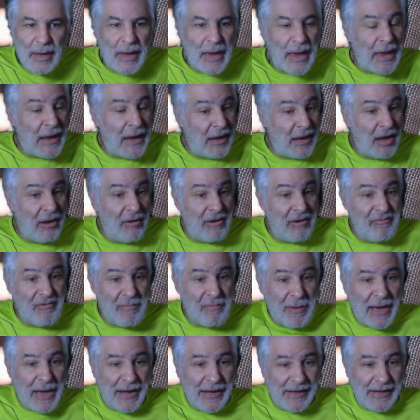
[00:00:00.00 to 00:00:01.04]
Hello,
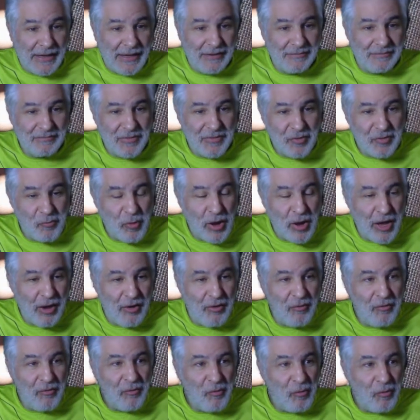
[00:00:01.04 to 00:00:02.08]
everybody.
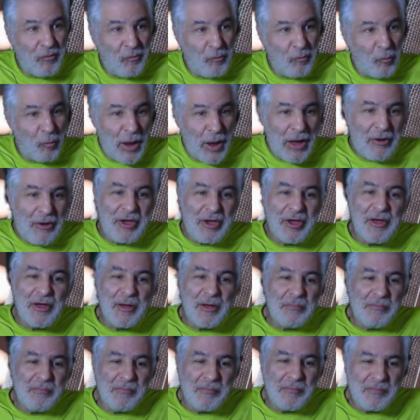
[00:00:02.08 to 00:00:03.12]
Well,
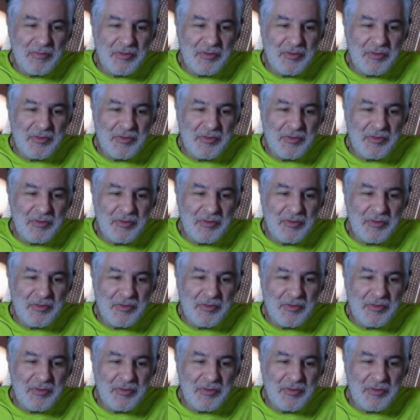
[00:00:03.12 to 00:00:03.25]
welcome